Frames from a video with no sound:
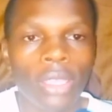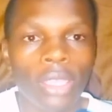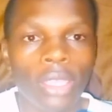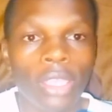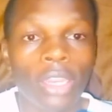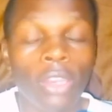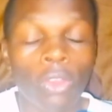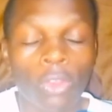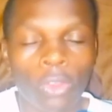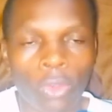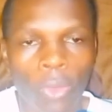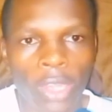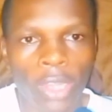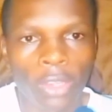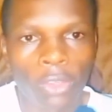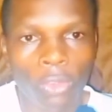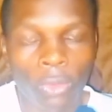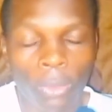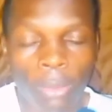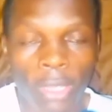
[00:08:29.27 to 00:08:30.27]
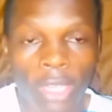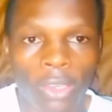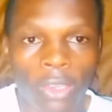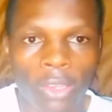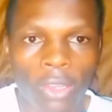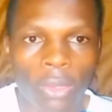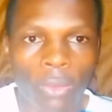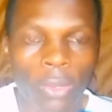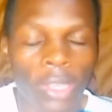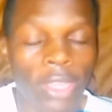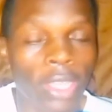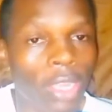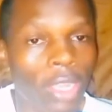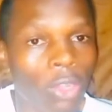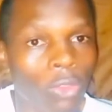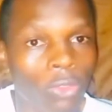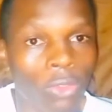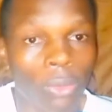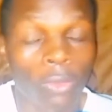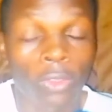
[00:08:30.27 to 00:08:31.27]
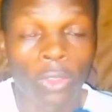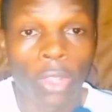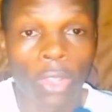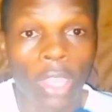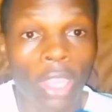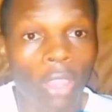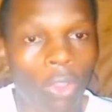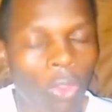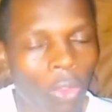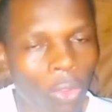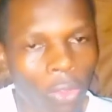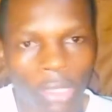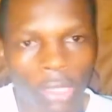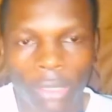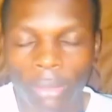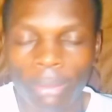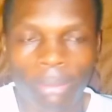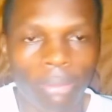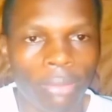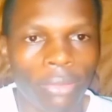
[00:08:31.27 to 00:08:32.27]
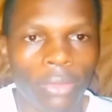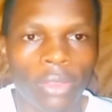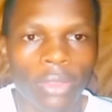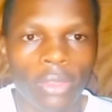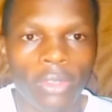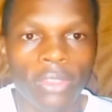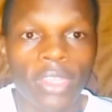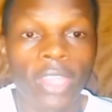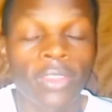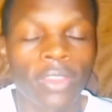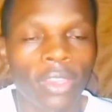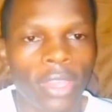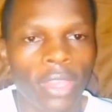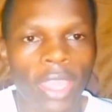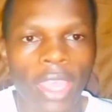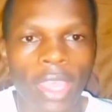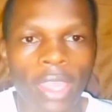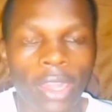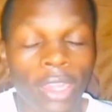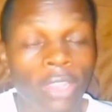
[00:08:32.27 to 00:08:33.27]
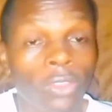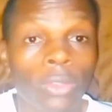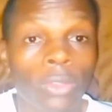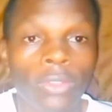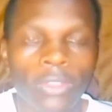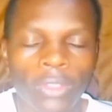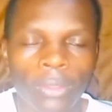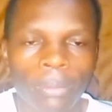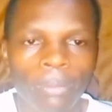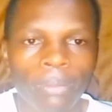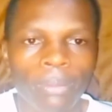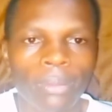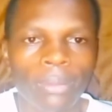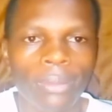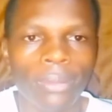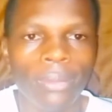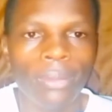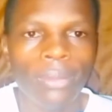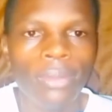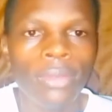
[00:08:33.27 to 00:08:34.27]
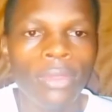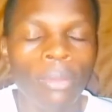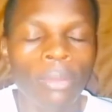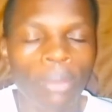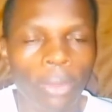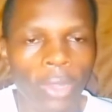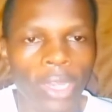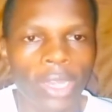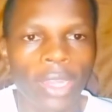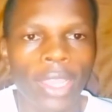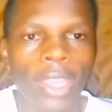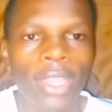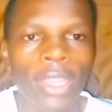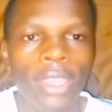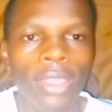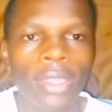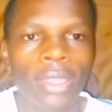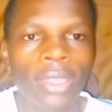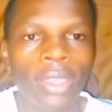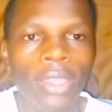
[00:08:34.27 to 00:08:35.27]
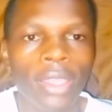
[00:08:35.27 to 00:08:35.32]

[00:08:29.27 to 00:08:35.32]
he did not want to meet with Kalonzo Musyoka, or just their reasons politically.